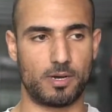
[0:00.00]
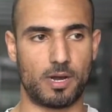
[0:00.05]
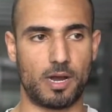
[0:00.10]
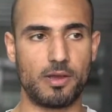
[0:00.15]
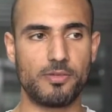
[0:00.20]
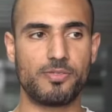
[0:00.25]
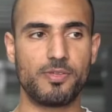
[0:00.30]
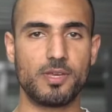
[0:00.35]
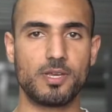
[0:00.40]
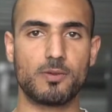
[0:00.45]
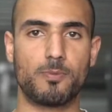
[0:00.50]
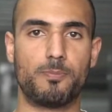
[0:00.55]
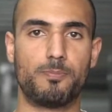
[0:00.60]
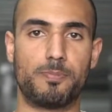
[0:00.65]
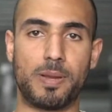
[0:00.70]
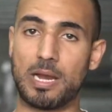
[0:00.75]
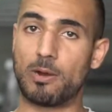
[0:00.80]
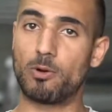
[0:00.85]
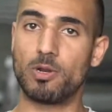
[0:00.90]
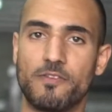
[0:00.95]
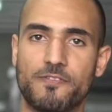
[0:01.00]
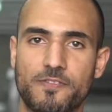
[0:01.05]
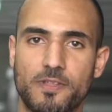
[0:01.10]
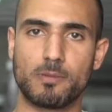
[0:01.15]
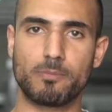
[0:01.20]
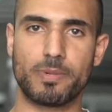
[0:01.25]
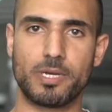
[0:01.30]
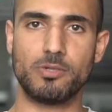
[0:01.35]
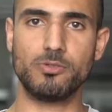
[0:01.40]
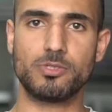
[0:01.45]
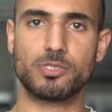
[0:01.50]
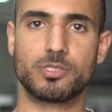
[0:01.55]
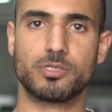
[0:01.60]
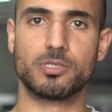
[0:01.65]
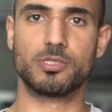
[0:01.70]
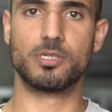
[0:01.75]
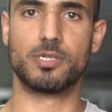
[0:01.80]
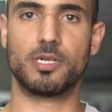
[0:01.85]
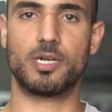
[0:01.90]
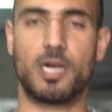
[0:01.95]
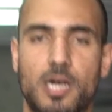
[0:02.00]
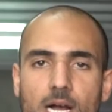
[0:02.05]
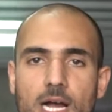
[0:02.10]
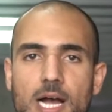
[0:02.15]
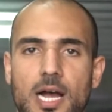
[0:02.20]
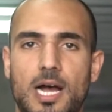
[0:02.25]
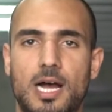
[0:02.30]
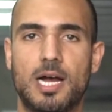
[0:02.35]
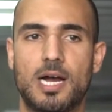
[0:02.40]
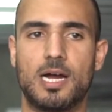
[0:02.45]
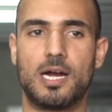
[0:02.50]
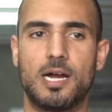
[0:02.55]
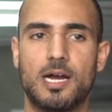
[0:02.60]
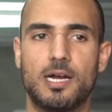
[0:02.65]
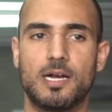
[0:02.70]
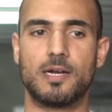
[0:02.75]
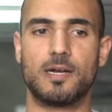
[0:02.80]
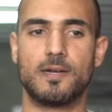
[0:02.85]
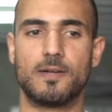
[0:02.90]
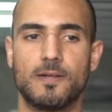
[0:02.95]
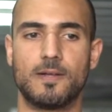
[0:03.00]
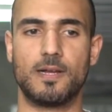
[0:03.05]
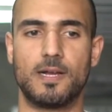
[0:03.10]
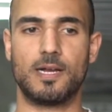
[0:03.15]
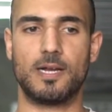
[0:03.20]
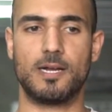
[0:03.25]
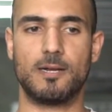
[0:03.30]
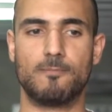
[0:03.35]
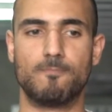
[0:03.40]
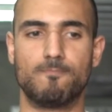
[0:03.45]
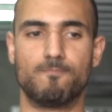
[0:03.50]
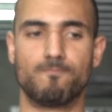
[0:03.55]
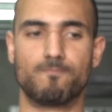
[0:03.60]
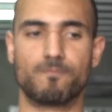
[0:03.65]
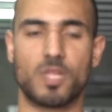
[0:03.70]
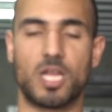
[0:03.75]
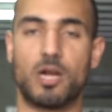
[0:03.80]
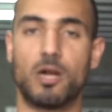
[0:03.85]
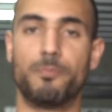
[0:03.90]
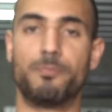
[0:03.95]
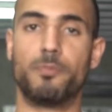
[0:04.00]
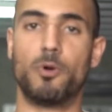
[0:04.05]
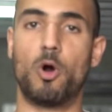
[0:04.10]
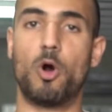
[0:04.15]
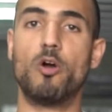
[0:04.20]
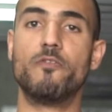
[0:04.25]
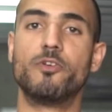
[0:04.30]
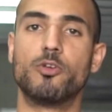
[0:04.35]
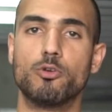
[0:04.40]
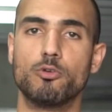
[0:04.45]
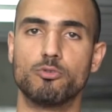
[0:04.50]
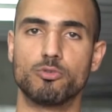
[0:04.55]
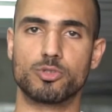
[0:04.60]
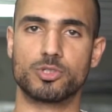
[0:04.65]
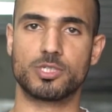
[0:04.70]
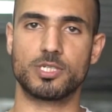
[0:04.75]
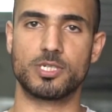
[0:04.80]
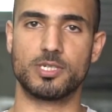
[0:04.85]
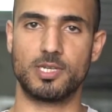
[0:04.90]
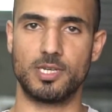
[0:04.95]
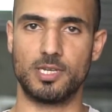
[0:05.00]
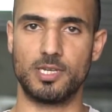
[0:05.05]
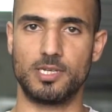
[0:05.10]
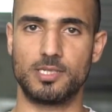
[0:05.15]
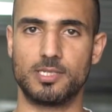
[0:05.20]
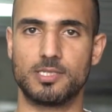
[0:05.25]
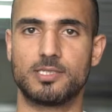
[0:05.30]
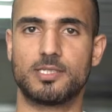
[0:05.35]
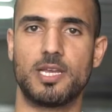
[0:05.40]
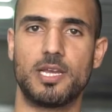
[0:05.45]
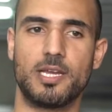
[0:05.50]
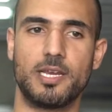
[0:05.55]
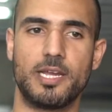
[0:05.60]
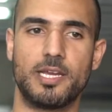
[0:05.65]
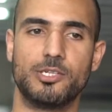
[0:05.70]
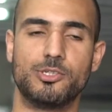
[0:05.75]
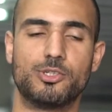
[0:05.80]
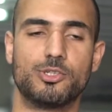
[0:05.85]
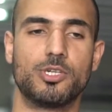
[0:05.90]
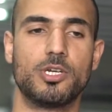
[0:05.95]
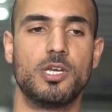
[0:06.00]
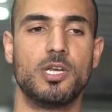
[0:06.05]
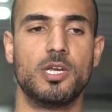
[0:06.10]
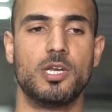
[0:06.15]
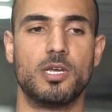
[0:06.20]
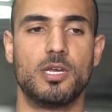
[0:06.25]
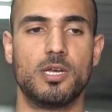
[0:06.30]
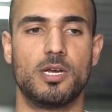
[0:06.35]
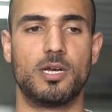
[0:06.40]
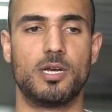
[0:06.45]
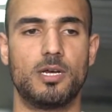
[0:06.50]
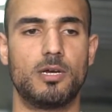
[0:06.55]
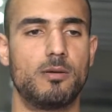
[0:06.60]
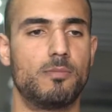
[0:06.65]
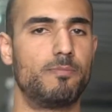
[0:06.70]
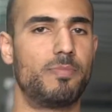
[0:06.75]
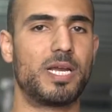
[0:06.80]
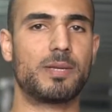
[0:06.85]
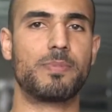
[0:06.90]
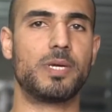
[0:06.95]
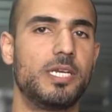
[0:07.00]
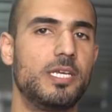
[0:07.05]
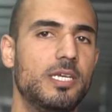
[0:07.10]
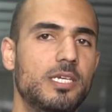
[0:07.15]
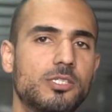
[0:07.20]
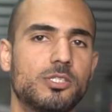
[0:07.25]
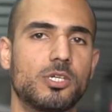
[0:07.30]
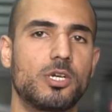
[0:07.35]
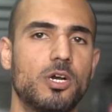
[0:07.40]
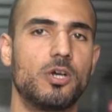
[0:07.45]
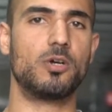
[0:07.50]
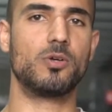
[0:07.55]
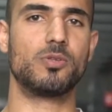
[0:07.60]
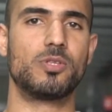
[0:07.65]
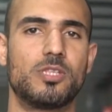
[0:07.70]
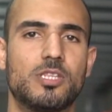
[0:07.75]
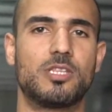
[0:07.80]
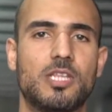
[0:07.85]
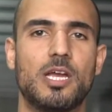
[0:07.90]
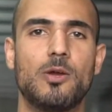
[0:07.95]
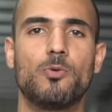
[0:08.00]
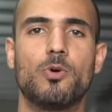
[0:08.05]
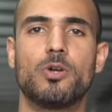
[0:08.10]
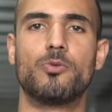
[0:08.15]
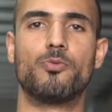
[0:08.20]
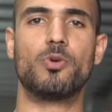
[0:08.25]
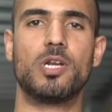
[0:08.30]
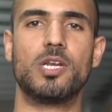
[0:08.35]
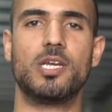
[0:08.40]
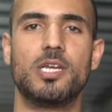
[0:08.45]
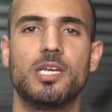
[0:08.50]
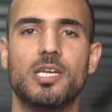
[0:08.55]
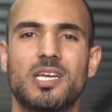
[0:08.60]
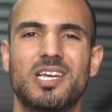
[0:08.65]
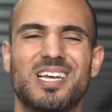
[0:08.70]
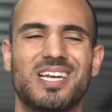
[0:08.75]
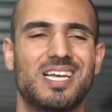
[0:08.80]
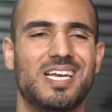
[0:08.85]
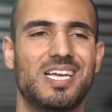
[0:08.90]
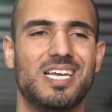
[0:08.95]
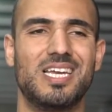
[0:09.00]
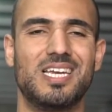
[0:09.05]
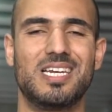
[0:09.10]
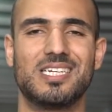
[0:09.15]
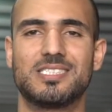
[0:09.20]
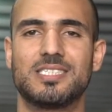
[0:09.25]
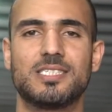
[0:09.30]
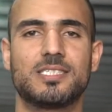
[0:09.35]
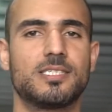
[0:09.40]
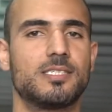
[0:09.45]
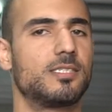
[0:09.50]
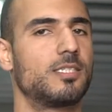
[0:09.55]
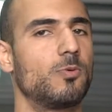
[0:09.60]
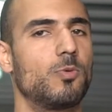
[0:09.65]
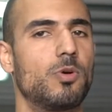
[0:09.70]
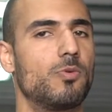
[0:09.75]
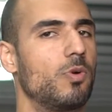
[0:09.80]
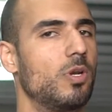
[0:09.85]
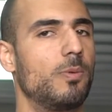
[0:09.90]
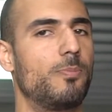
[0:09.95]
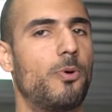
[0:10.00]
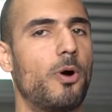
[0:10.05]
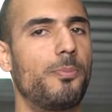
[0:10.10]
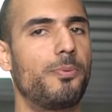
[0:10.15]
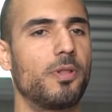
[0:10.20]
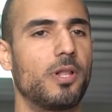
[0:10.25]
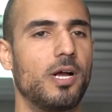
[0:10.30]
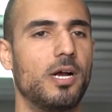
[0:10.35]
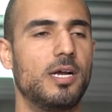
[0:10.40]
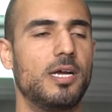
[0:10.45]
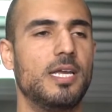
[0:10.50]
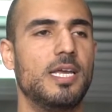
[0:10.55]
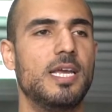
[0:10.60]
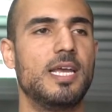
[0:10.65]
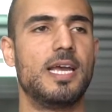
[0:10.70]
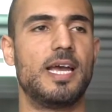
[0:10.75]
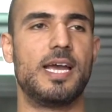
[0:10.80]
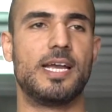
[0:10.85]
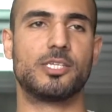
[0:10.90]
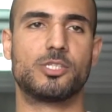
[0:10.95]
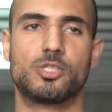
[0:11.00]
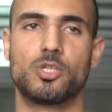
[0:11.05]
I think powerlifting belts are overused in this day and age. Back many years ago, they weren't really in existence. They weren't really popular, and